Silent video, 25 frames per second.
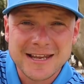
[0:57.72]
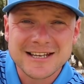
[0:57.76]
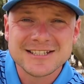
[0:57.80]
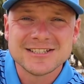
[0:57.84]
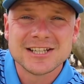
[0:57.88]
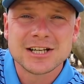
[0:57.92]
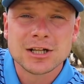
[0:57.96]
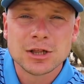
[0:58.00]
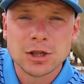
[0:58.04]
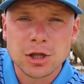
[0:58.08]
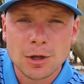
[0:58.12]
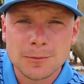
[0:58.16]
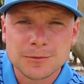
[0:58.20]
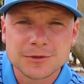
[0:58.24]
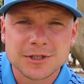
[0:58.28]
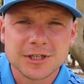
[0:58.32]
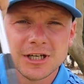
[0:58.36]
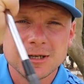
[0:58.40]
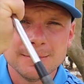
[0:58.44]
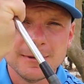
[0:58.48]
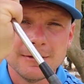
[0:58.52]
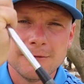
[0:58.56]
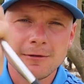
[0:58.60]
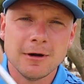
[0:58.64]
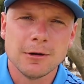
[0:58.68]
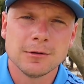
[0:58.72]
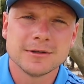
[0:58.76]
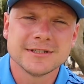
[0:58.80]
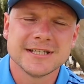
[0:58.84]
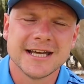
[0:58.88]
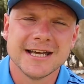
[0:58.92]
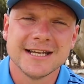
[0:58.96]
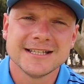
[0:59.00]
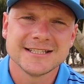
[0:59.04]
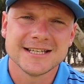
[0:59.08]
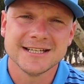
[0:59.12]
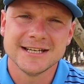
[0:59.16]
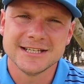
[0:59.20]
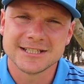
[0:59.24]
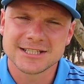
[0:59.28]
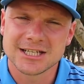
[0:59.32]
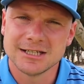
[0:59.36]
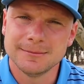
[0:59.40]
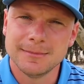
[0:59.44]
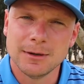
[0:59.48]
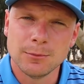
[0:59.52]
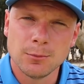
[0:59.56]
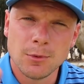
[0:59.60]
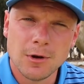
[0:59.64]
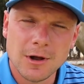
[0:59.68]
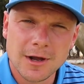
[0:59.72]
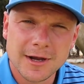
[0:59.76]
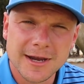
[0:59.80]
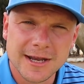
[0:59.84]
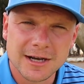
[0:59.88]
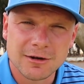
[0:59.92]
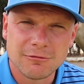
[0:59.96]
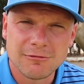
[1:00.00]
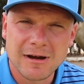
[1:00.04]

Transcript: means the club's going to be rotating, it's going to be working